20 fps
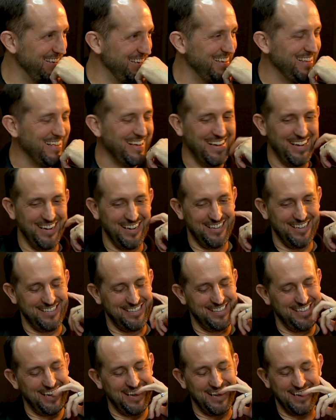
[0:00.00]

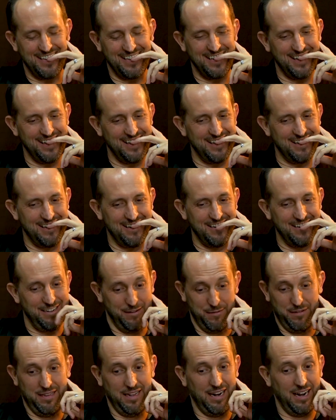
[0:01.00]
And then
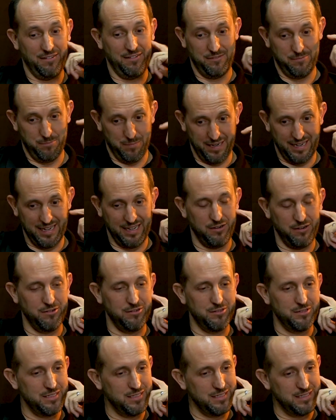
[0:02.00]
I
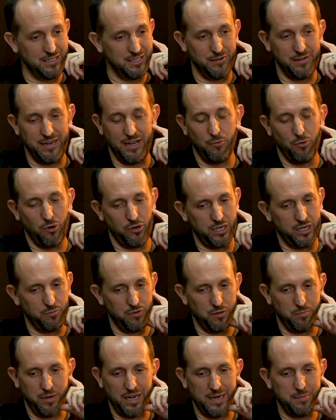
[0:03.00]
began, networking
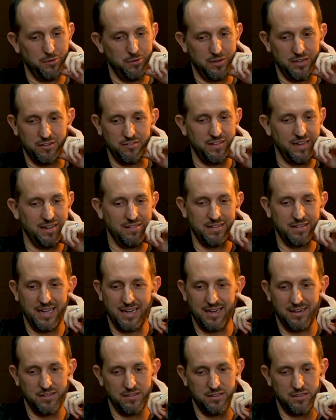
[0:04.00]
with people and found
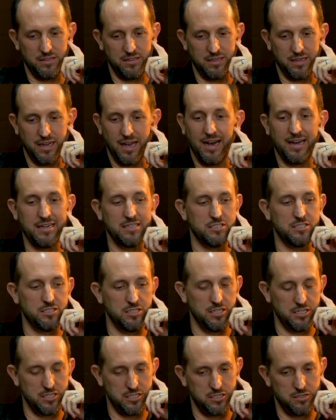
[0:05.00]
out God is
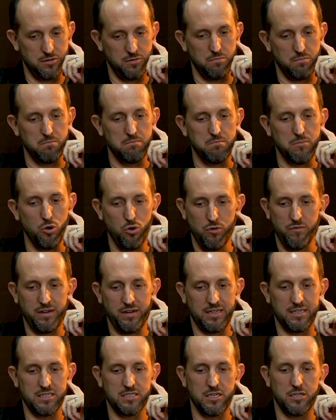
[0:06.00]
just moving
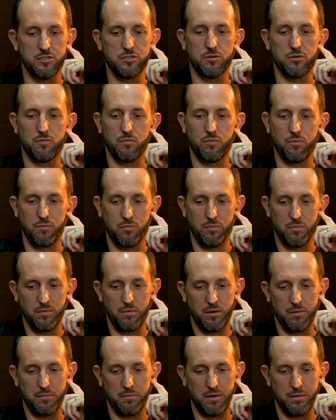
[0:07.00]
at such an
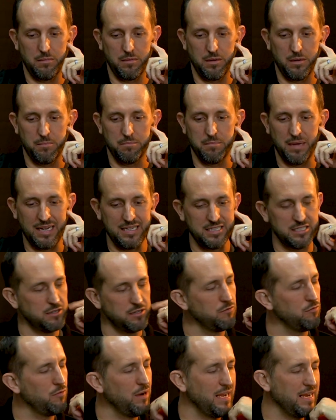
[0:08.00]

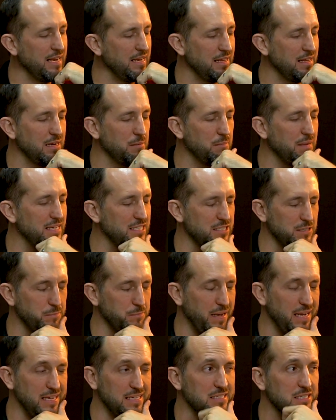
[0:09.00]
amazing rate, an amazing
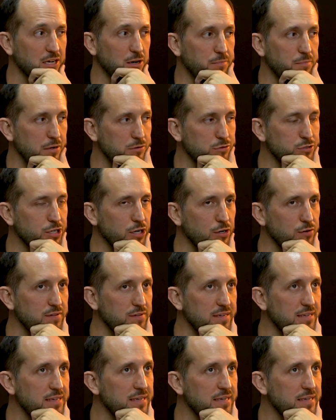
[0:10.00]
pace there post-COVID.